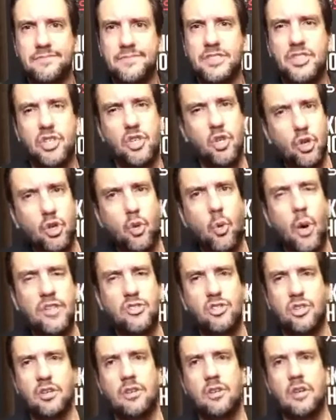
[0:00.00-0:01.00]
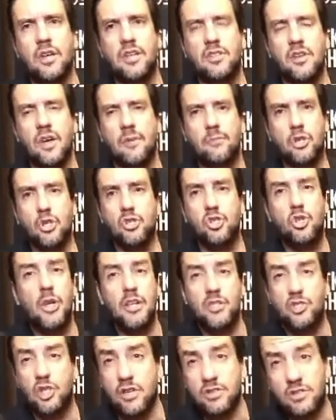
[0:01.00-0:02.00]
it's a good question. It, uh, could you
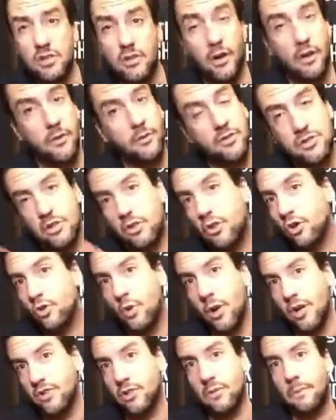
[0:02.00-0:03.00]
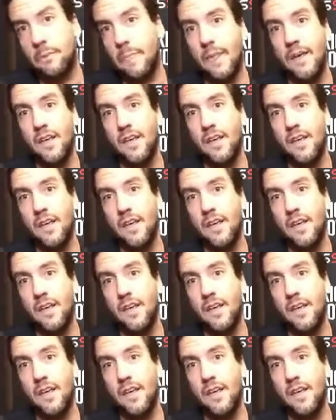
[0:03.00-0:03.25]
get Justin? Uh, this is a good question.